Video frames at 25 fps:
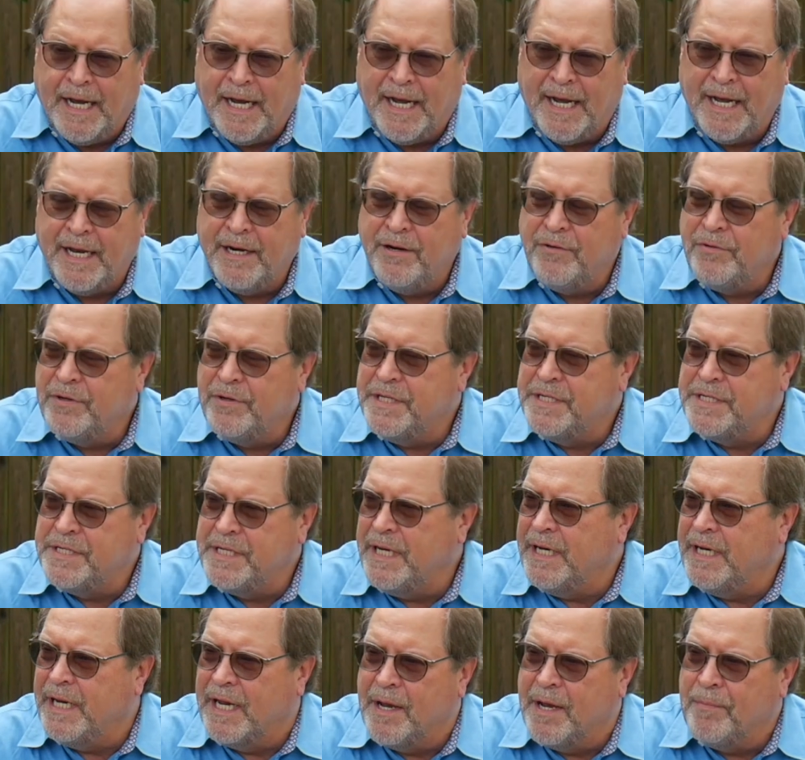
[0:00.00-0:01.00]
I'd only
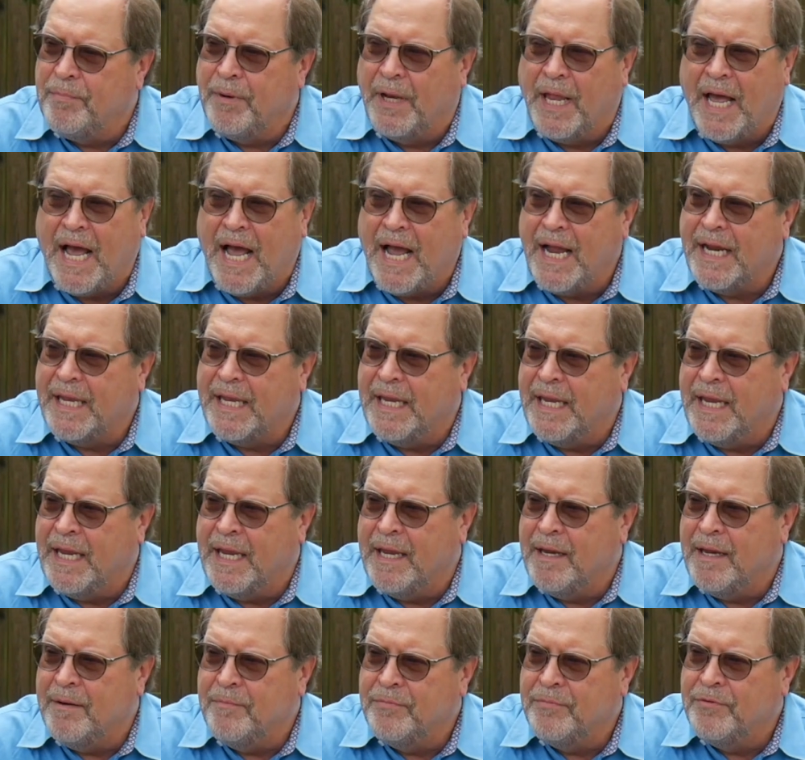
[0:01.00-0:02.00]
seen a couple of hockey
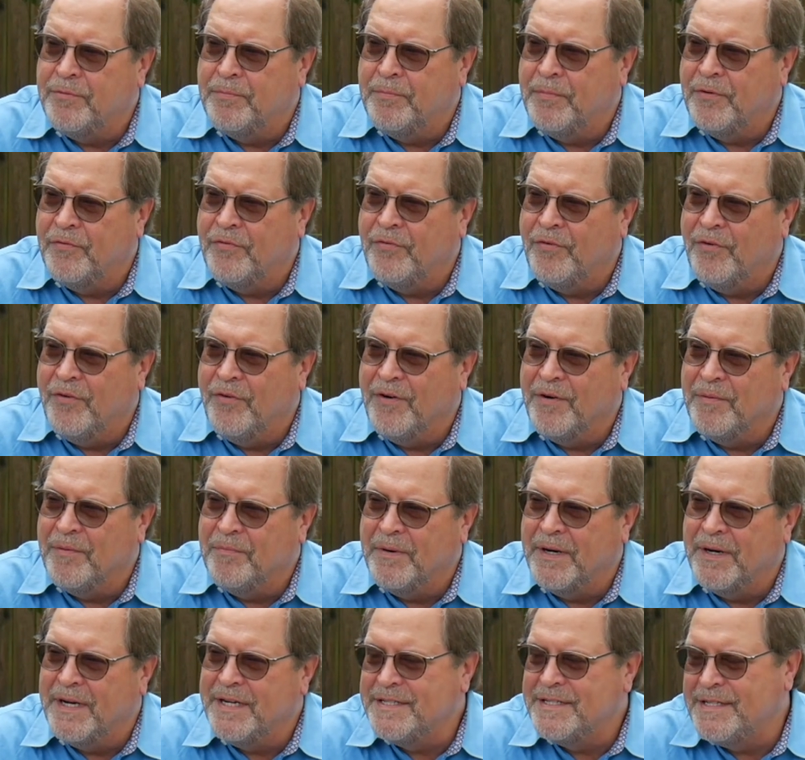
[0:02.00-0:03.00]
games before,
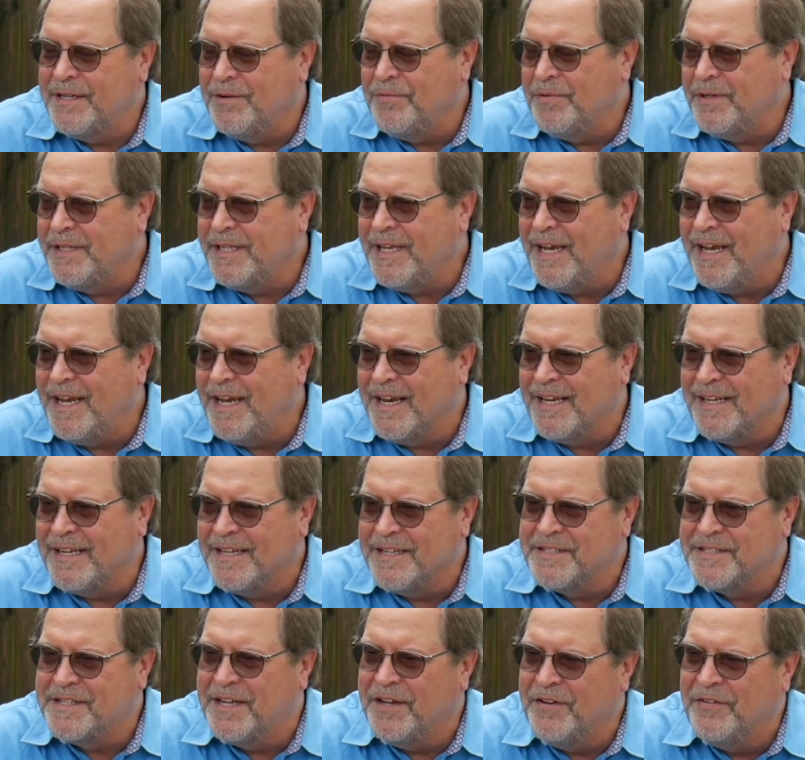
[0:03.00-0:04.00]
but I said, what the heck,
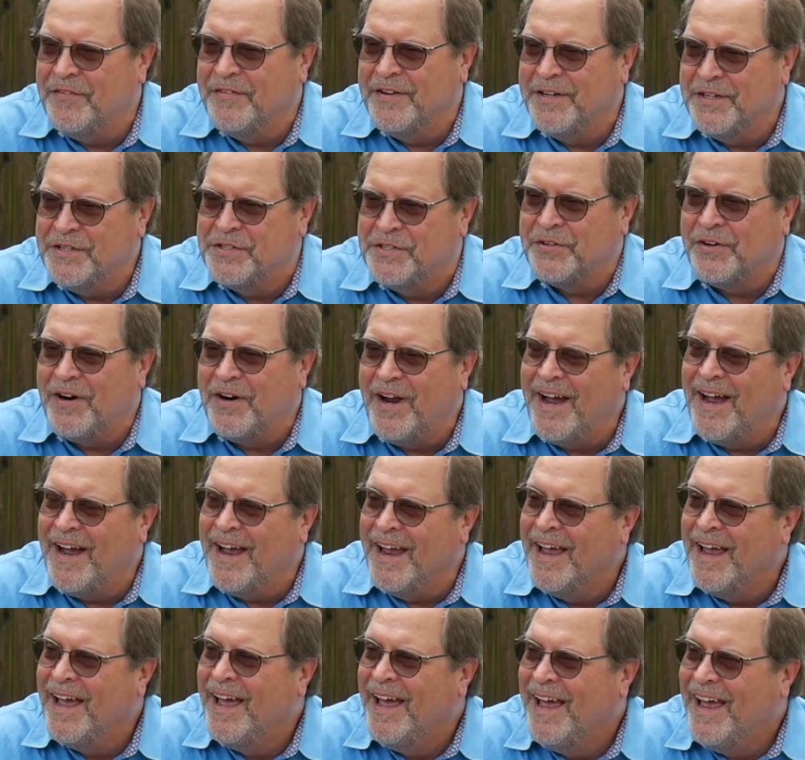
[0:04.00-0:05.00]
let's give it a try.
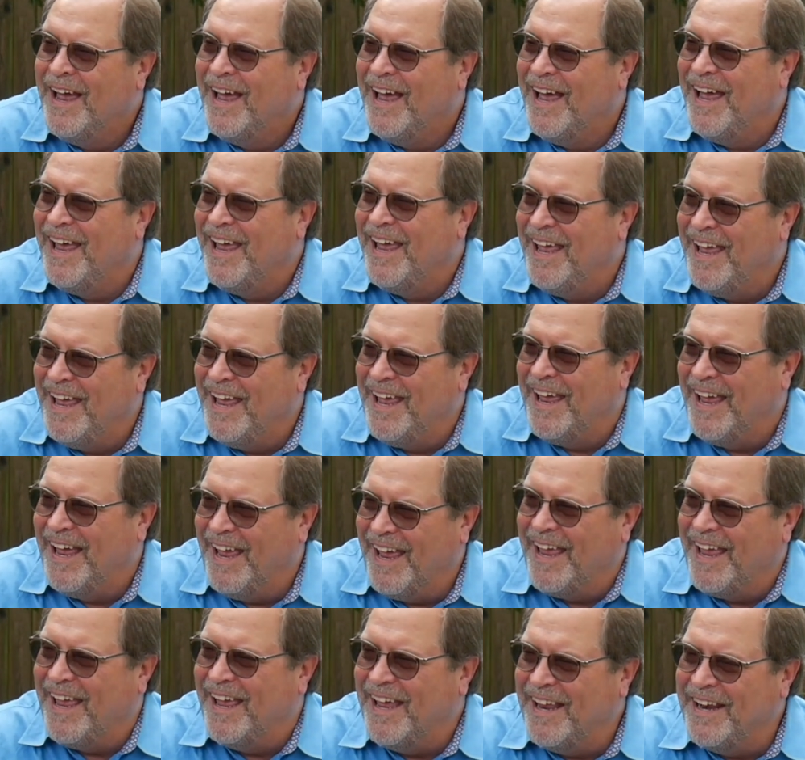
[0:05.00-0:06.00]

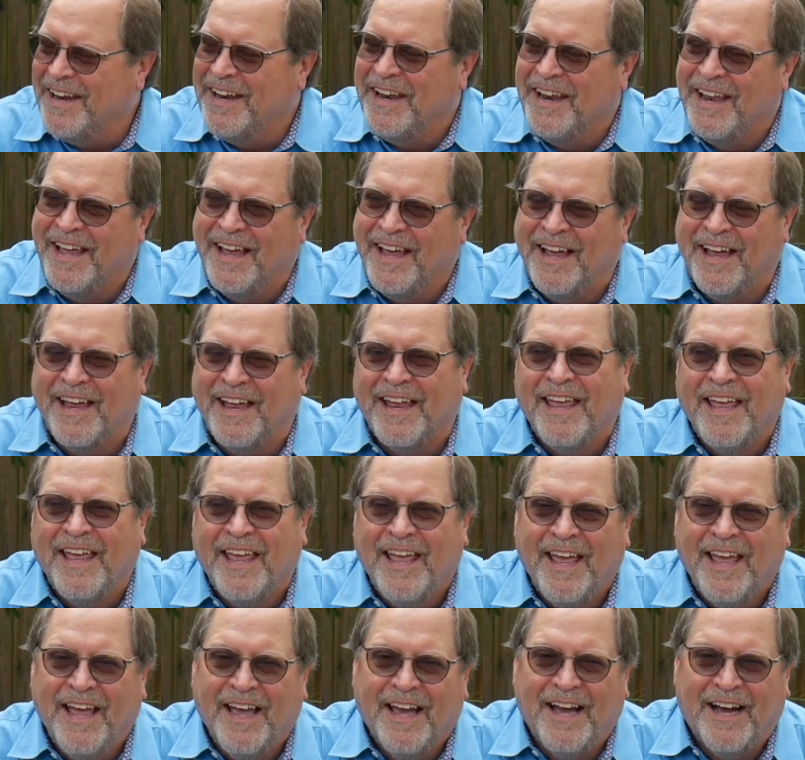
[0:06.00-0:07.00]
And
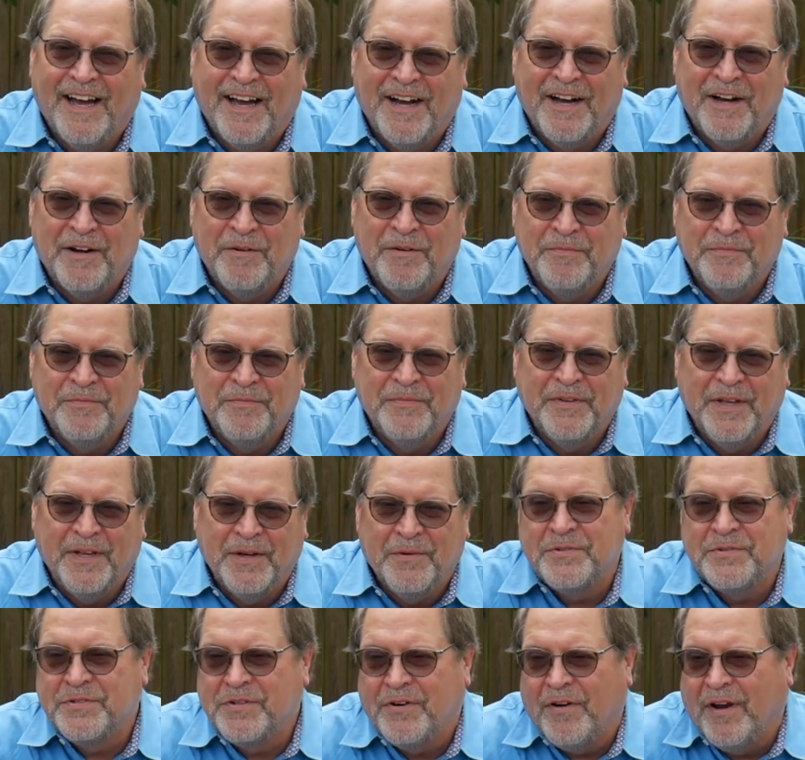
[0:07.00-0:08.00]

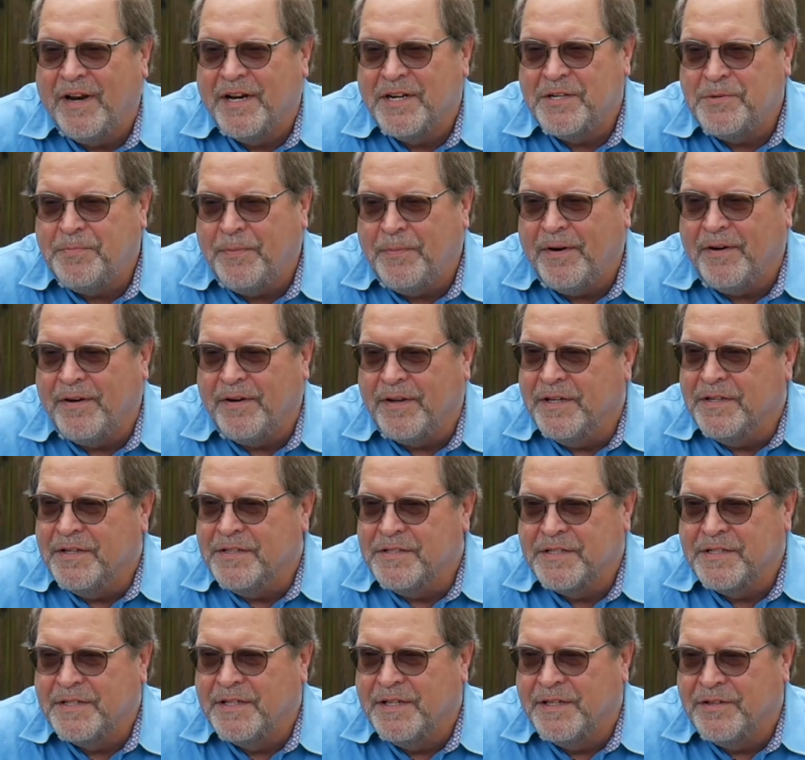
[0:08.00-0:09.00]
it was a great
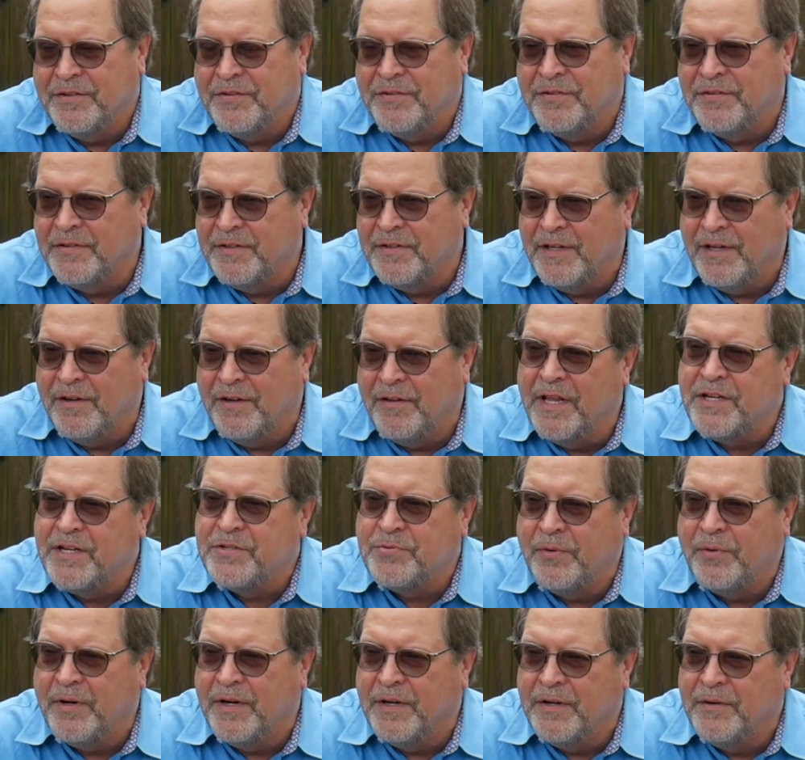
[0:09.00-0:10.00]
experience because, you know,
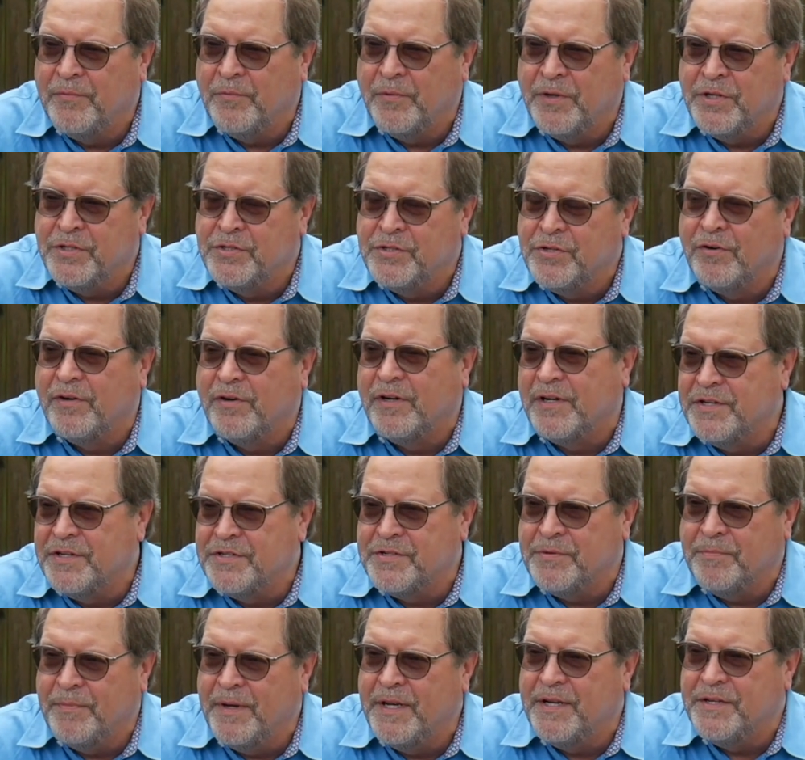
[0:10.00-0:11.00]
that's what
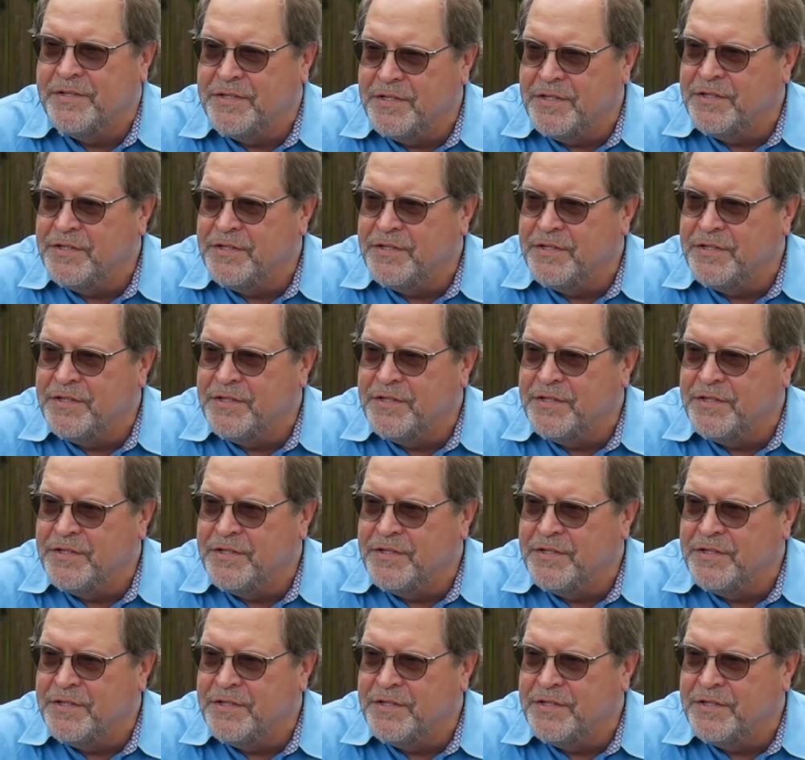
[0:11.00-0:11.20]
journalism is